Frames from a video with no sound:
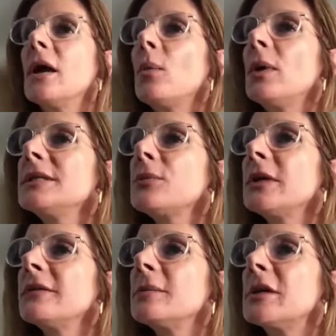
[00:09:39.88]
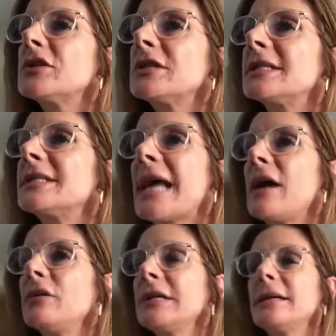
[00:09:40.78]
what is one of the most
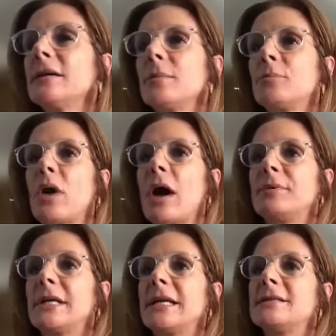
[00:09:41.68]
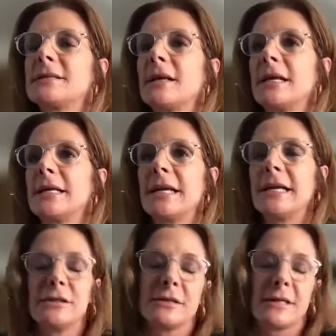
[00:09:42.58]
astounding properties
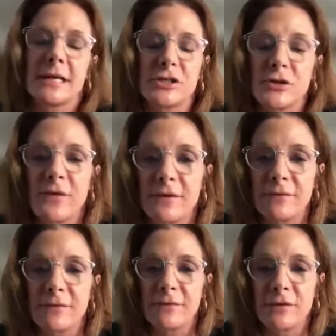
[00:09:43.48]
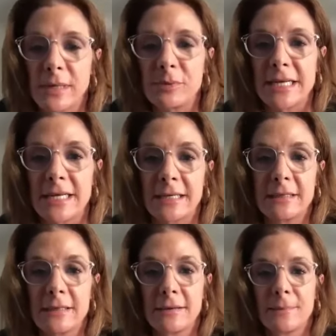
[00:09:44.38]
that you've ever represented?